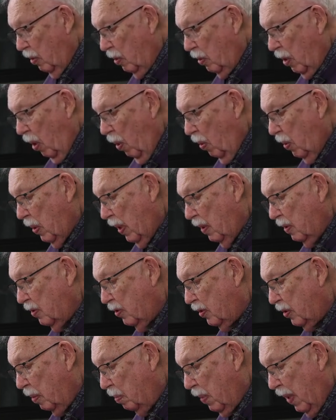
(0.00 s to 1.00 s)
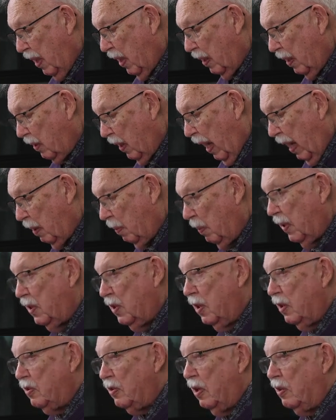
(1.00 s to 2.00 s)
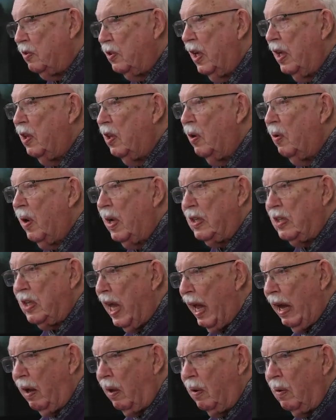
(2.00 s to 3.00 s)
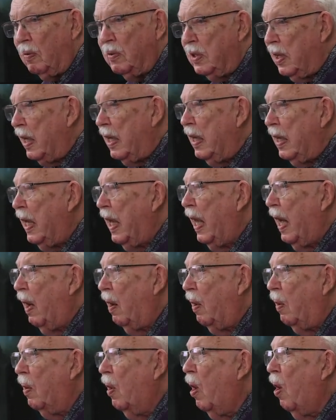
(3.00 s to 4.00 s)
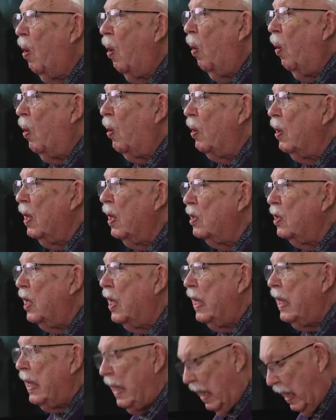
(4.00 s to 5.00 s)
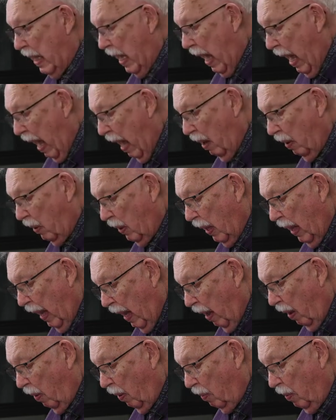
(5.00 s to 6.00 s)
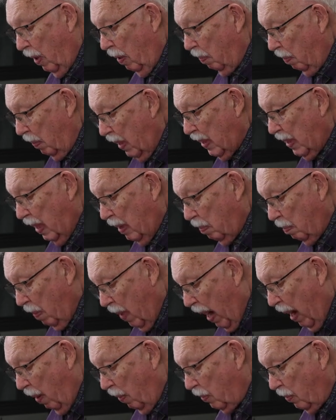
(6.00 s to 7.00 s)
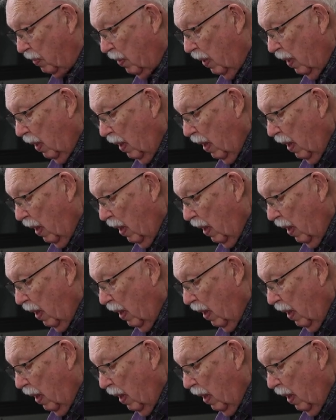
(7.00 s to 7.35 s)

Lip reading: known in Semitic languages as either a tell, T-E-L, or T-E-L-L, meaning mound,